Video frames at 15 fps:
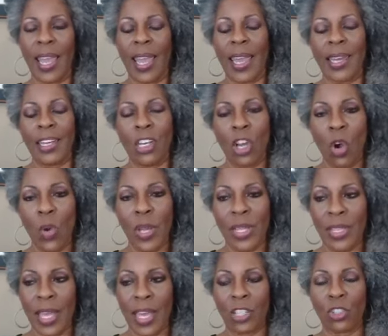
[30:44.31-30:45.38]
And
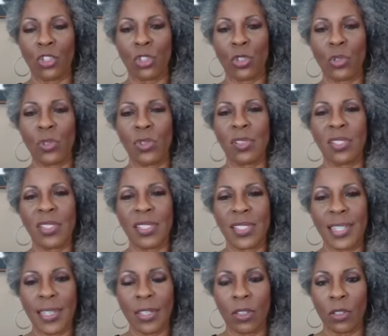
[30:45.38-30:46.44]
knowing that, jurors
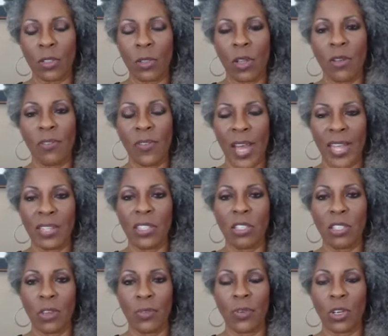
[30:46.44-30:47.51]
still find it
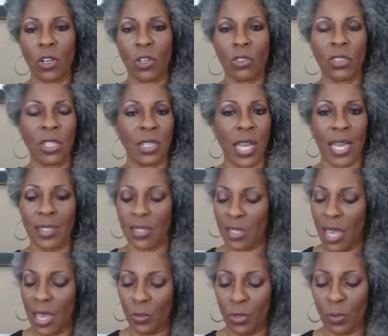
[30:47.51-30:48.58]
difficult to not
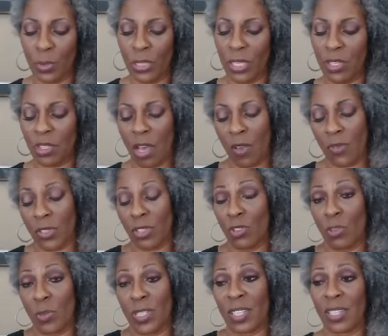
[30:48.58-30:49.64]
side with police
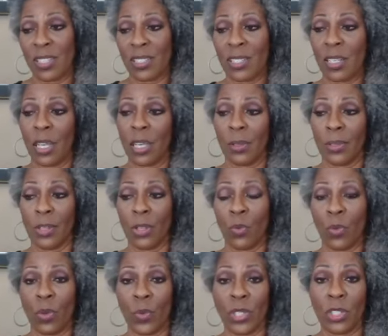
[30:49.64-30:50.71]
officers because,
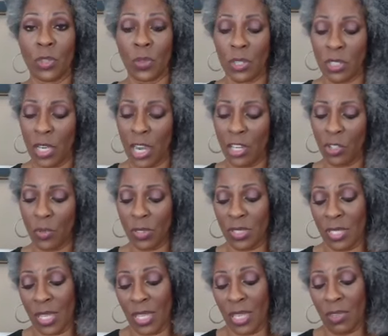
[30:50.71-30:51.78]
what we do is
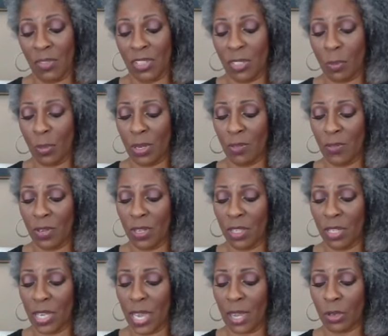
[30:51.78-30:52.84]
dangerous and they give us the benefit of
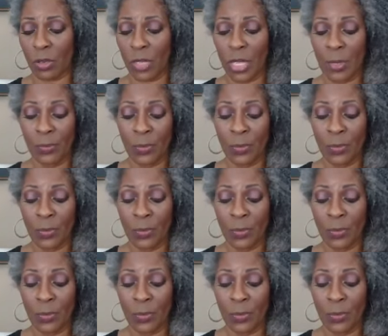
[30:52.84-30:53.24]
the doubt.